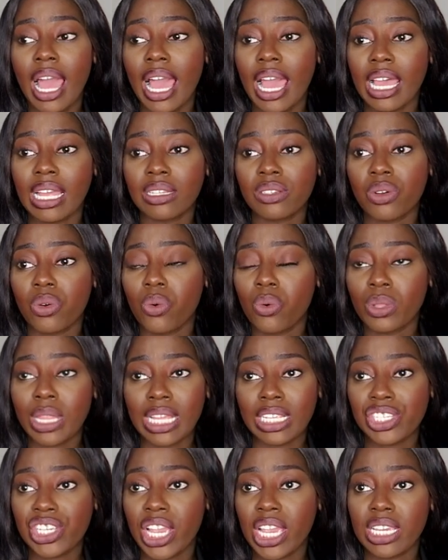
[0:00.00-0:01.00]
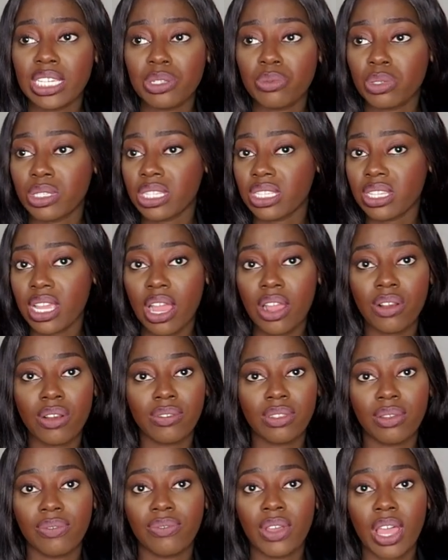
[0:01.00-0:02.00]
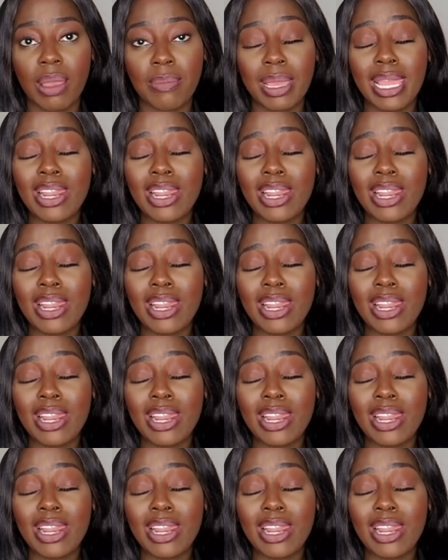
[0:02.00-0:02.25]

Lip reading: and all that changed was the title of the firm.